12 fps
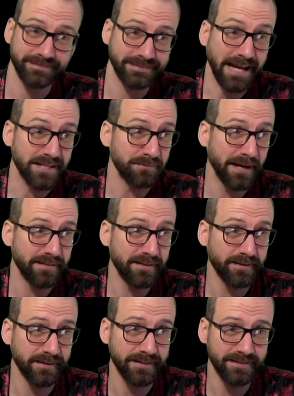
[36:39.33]
That's my
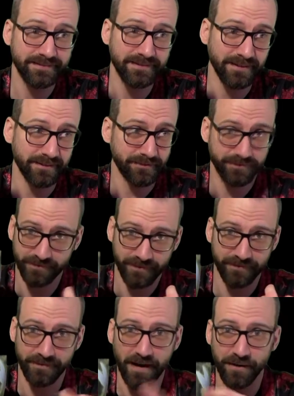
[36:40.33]
theory of
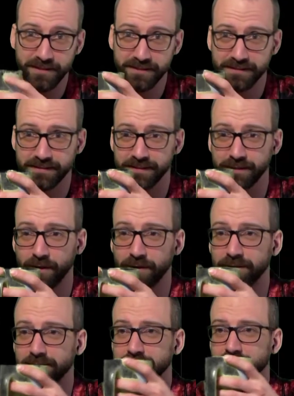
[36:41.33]
how this
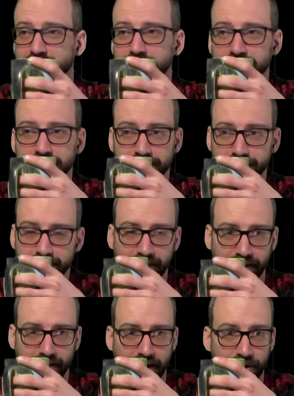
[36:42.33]
girl,
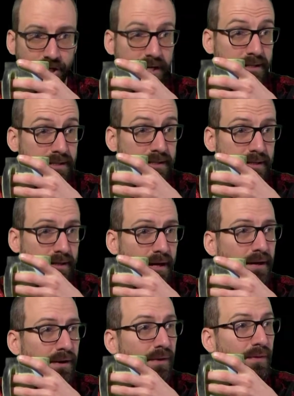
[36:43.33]
and she does.
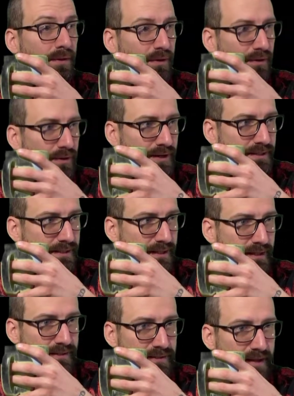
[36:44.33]
You know the crazy
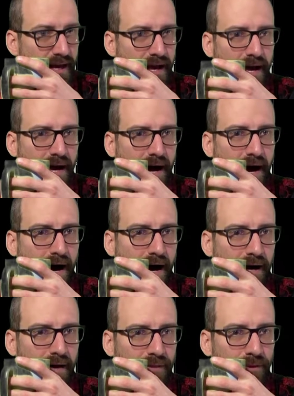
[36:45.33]
thing is,
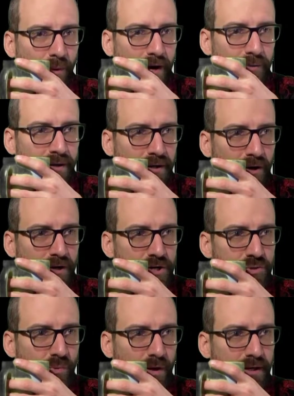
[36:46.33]
the way
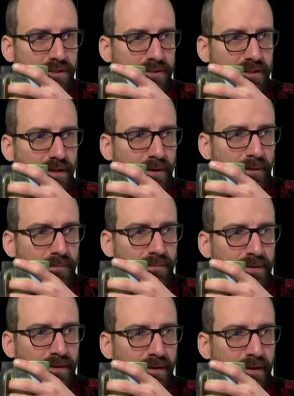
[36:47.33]
reincarnation works.
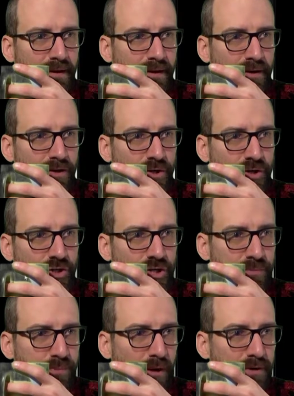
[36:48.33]

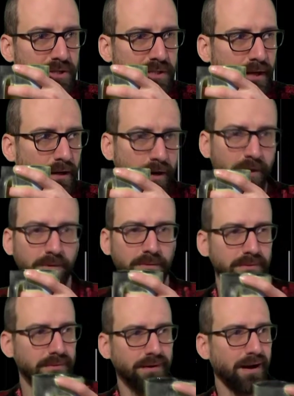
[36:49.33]
She's probably just like, oh,
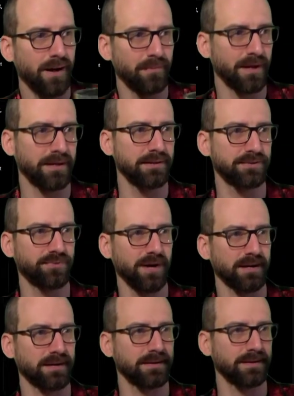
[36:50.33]
I'm lucky as
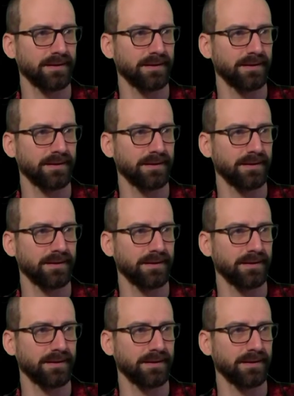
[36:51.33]
fuck.